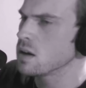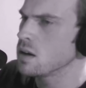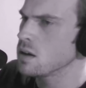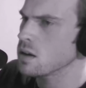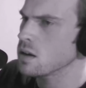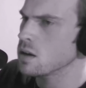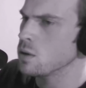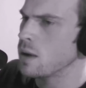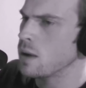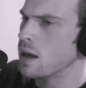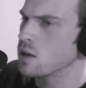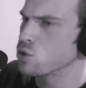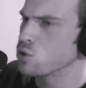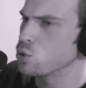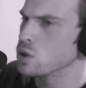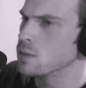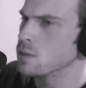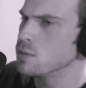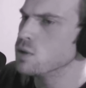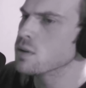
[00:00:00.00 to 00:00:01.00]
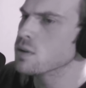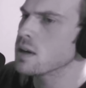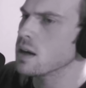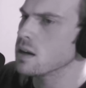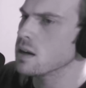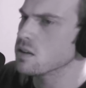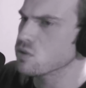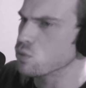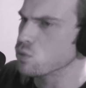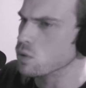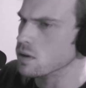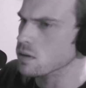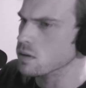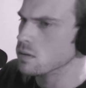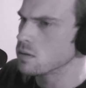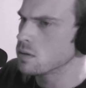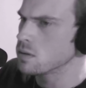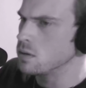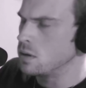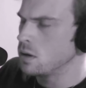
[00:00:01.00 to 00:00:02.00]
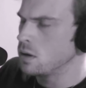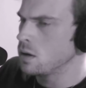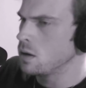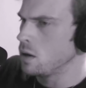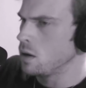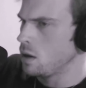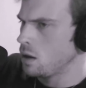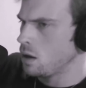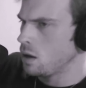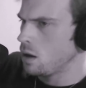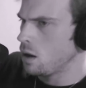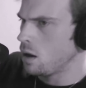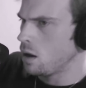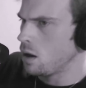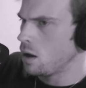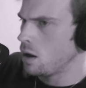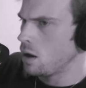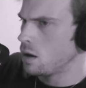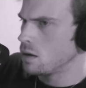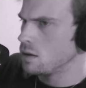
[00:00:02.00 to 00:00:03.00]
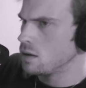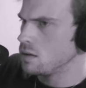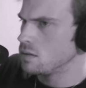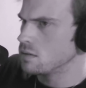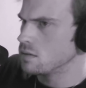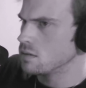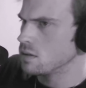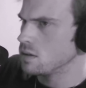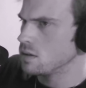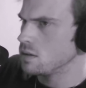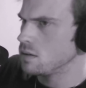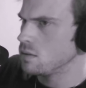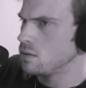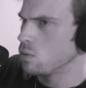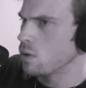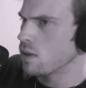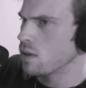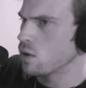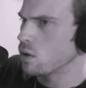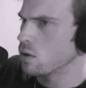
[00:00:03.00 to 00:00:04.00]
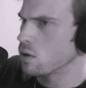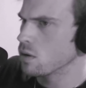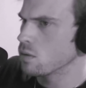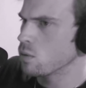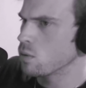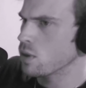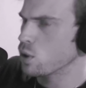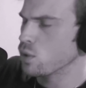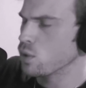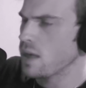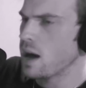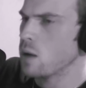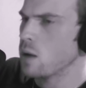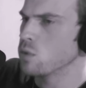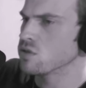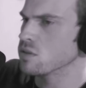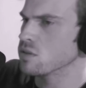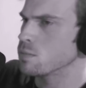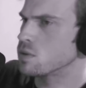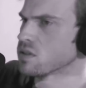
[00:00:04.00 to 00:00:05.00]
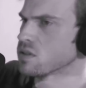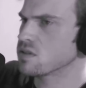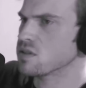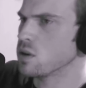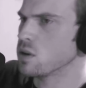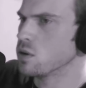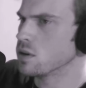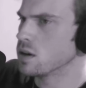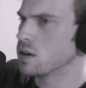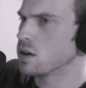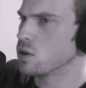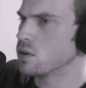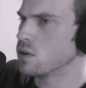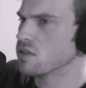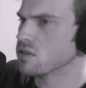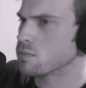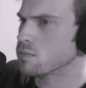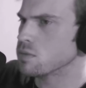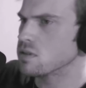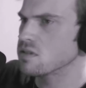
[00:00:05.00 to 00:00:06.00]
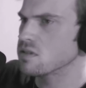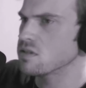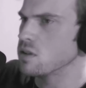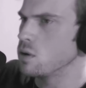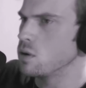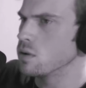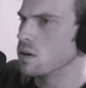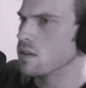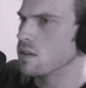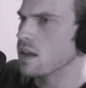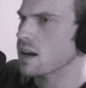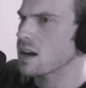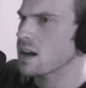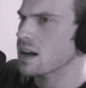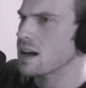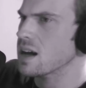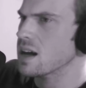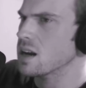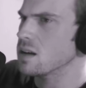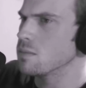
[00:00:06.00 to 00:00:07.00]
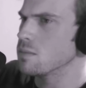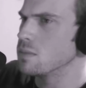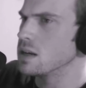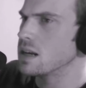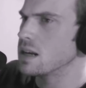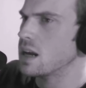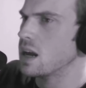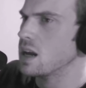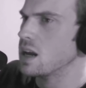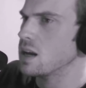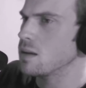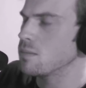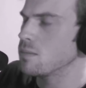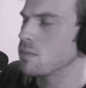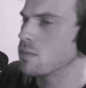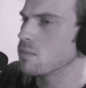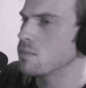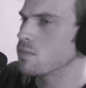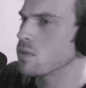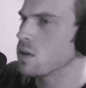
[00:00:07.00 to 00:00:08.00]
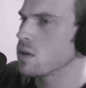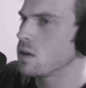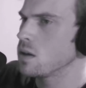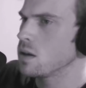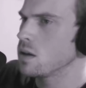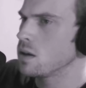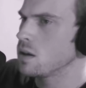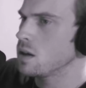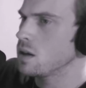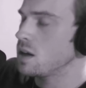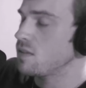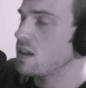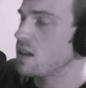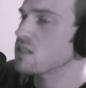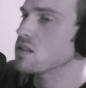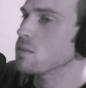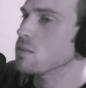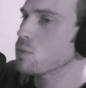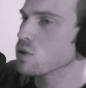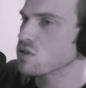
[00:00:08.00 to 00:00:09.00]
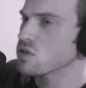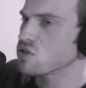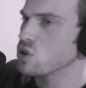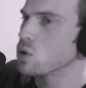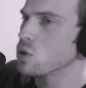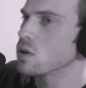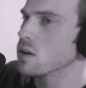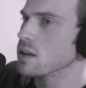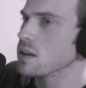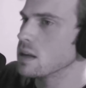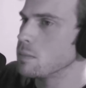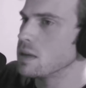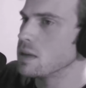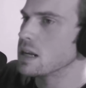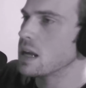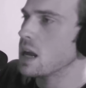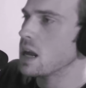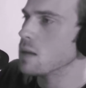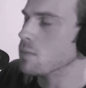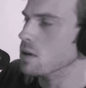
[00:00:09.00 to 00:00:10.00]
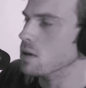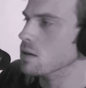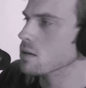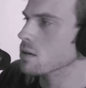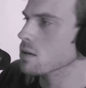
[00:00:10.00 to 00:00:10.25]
Andrew WK is real. He whether that was a persona or is a persona, that guy kind of became, if that's a persona, he became it.